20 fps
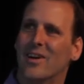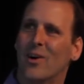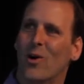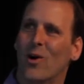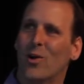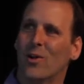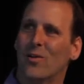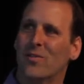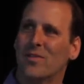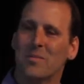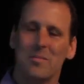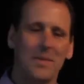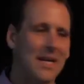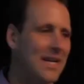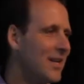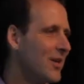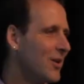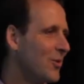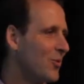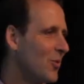all of the
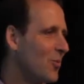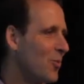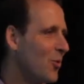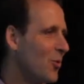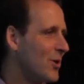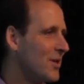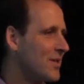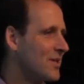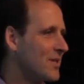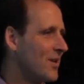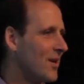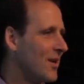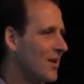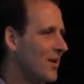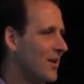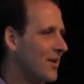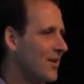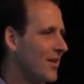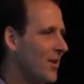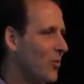media reports
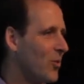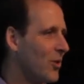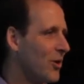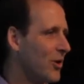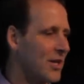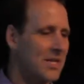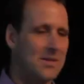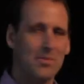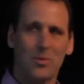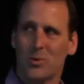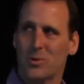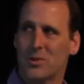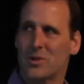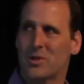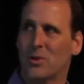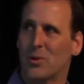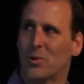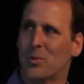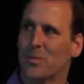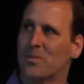that we're
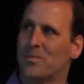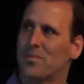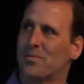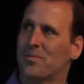exposed to.